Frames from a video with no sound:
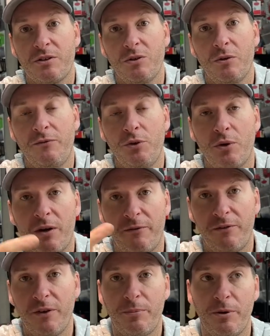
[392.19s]
So if you are
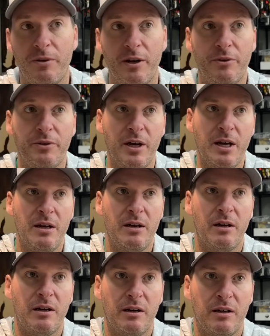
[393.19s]
flipping around
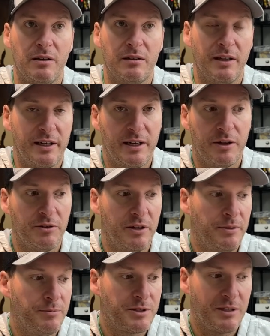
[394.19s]
lay down
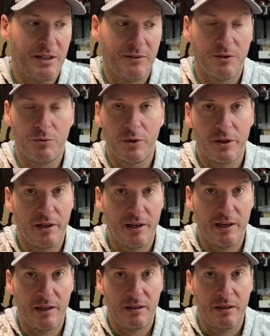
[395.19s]
limbs, even with
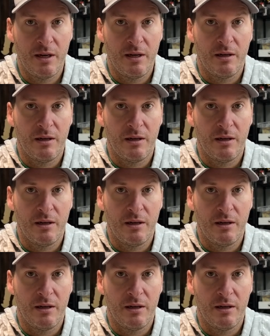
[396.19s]
a